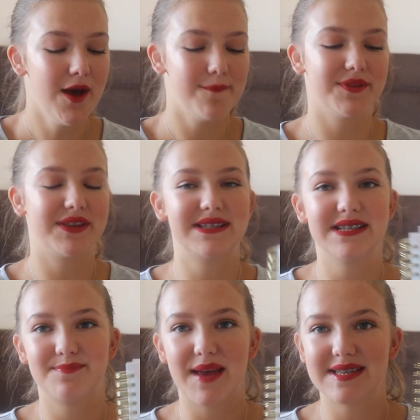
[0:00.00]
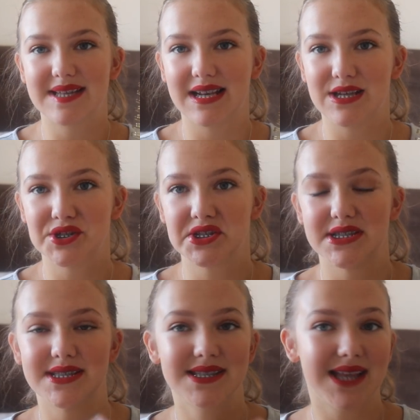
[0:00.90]
but this is basically just
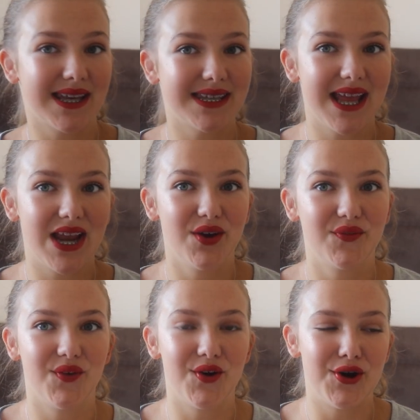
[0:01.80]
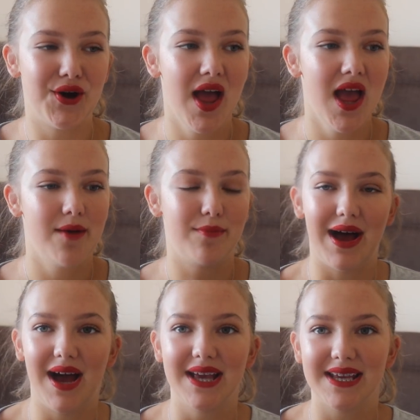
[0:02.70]
a stand-in for
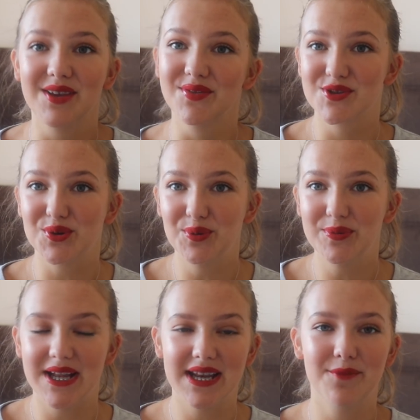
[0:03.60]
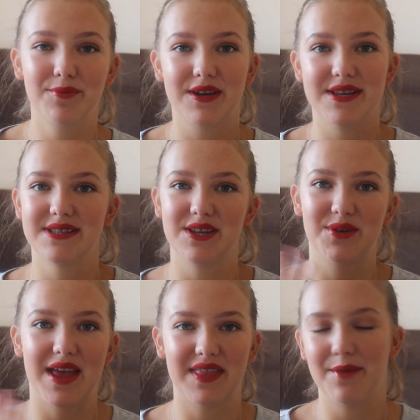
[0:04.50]
my school planner because you
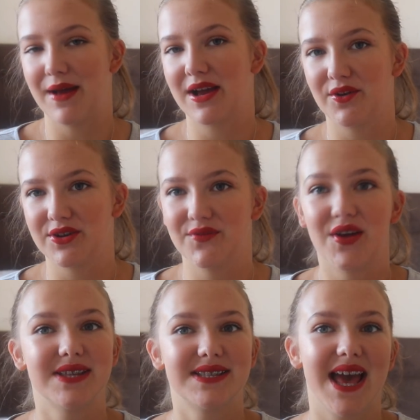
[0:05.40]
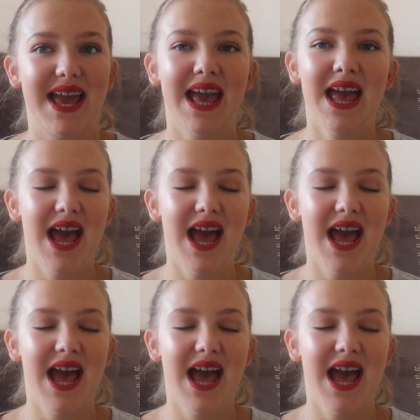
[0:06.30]
get that back on your first day.